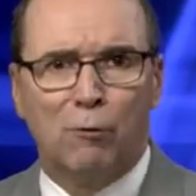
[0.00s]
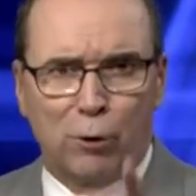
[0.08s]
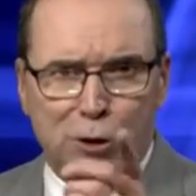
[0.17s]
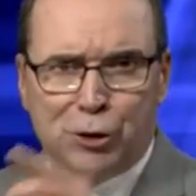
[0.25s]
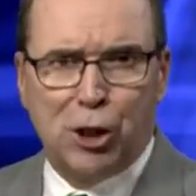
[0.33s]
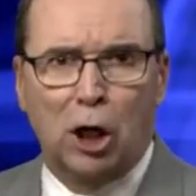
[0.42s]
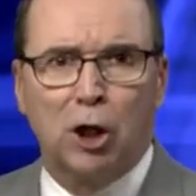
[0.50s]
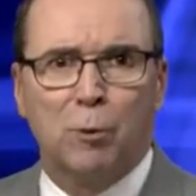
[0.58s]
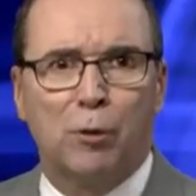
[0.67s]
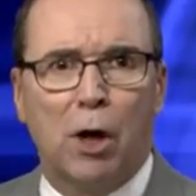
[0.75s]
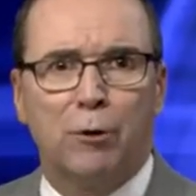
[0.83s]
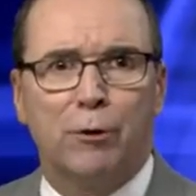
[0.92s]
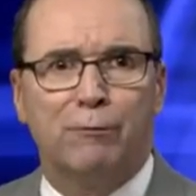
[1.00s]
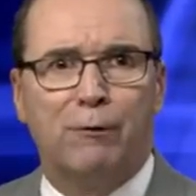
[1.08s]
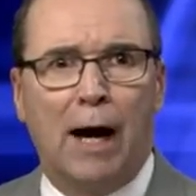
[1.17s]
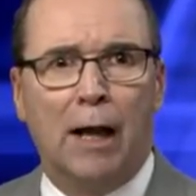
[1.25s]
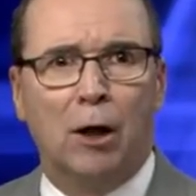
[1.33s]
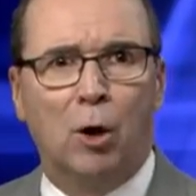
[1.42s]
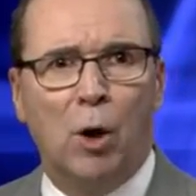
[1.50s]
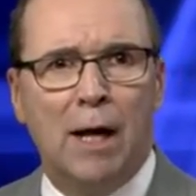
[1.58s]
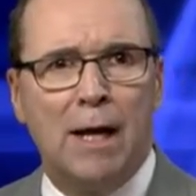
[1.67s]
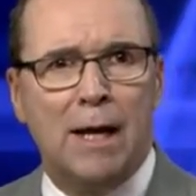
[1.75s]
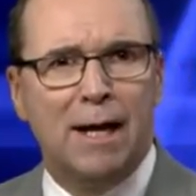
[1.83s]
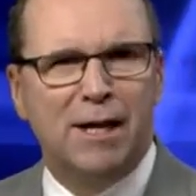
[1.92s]
for his younger brother to follow
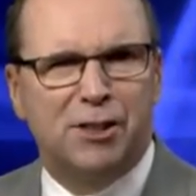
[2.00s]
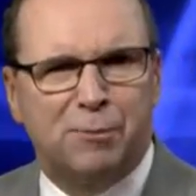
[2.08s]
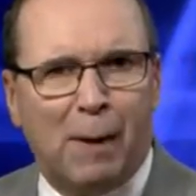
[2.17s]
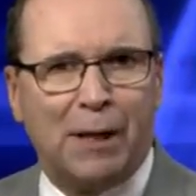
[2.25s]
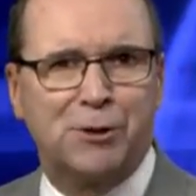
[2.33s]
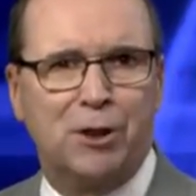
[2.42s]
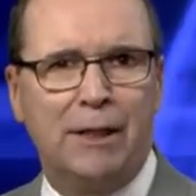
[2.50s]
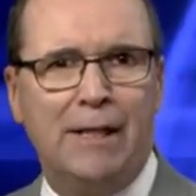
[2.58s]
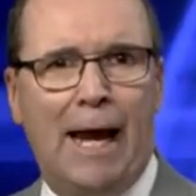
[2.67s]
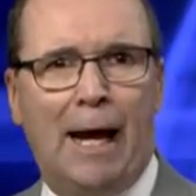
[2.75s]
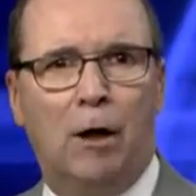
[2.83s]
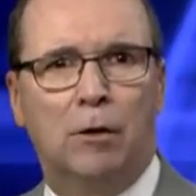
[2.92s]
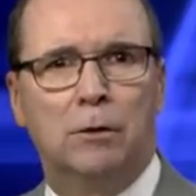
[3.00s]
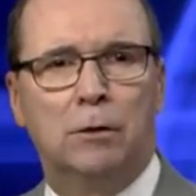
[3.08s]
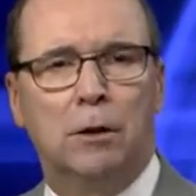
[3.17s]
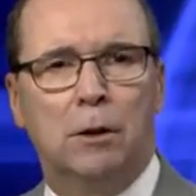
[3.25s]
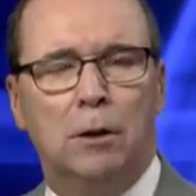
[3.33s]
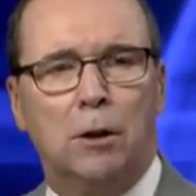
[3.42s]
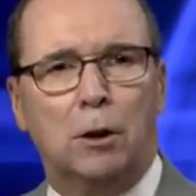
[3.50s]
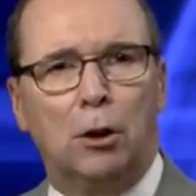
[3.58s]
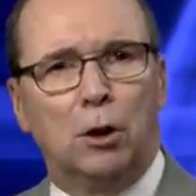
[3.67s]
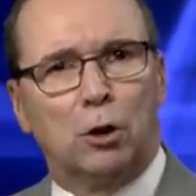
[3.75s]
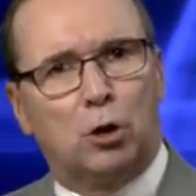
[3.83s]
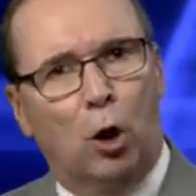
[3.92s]
especially now.
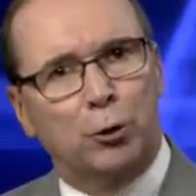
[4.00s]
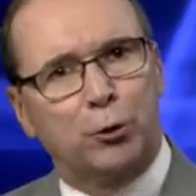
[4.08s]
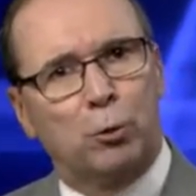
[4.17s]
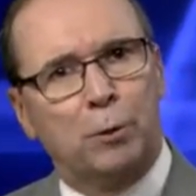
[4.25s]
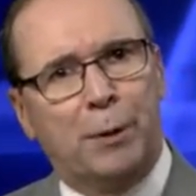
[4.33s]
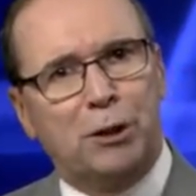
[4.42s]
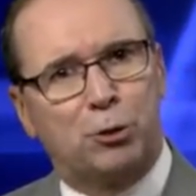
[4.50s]
Colter would be